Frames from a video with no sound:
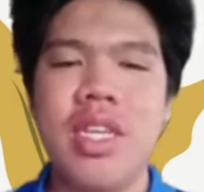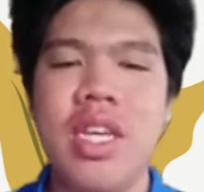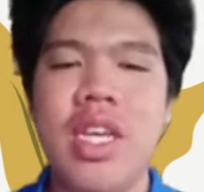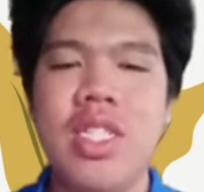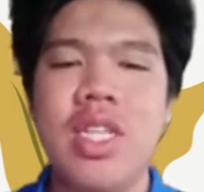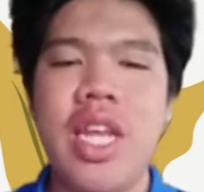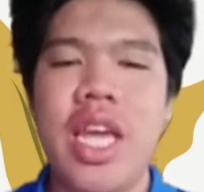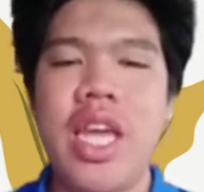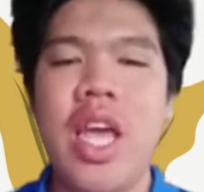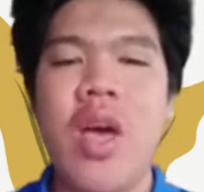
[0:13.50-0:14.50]

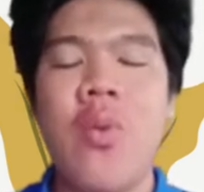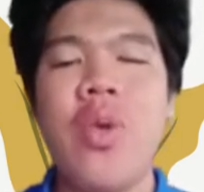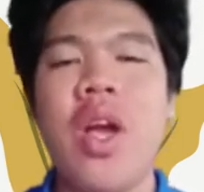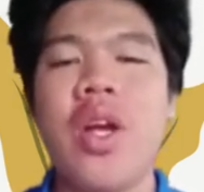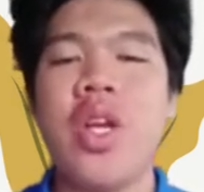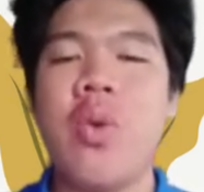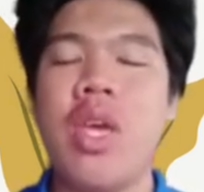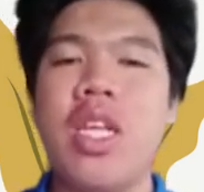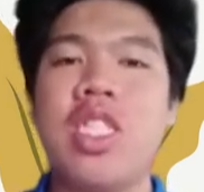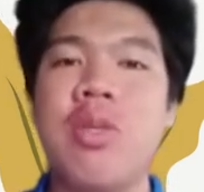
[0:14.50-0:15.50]
Today, we are
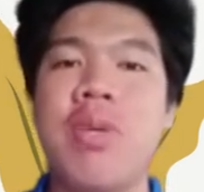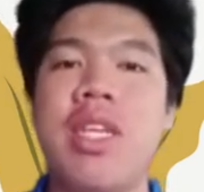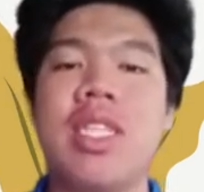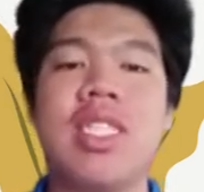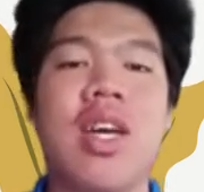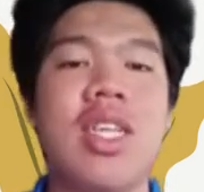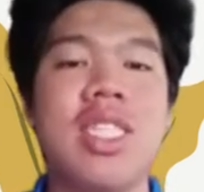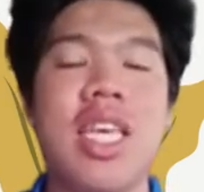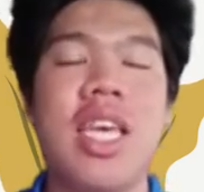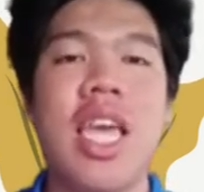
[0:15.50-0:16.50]
going to be
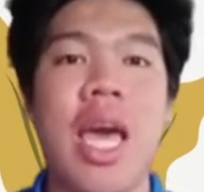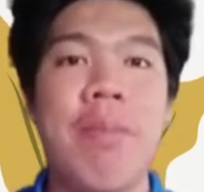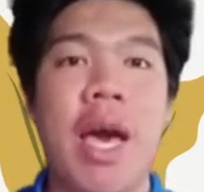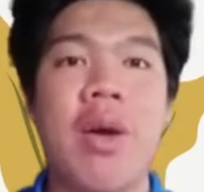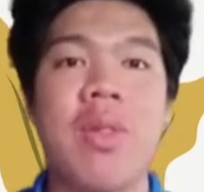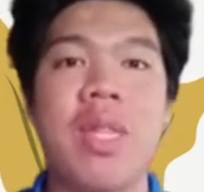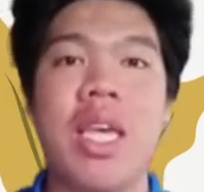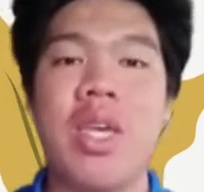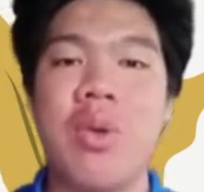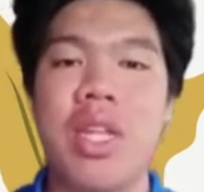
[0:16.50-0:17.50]
discussing about the
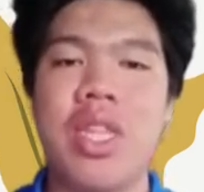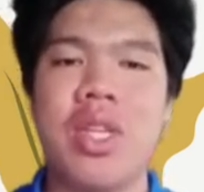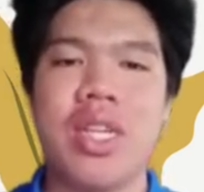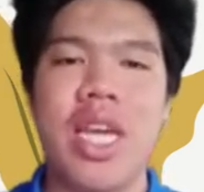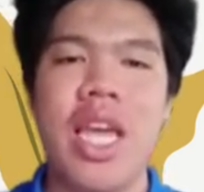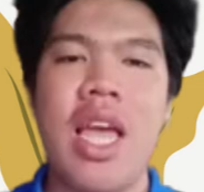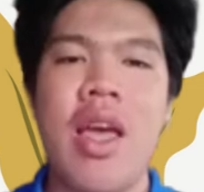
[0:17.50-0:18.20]
Unit 3,